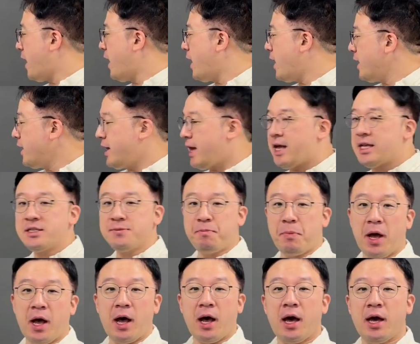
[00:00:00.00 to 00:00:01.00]
I as
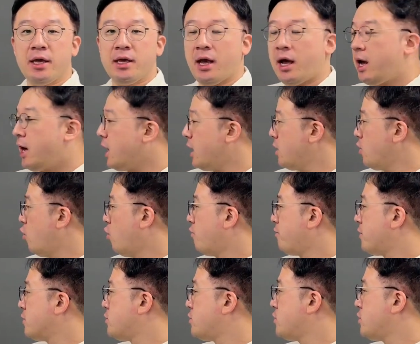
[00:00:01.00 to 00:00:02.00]
pi I over
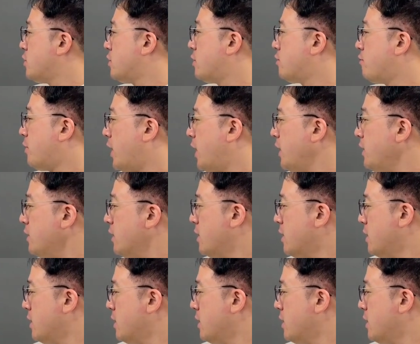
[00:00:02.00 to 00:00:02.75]
2, right?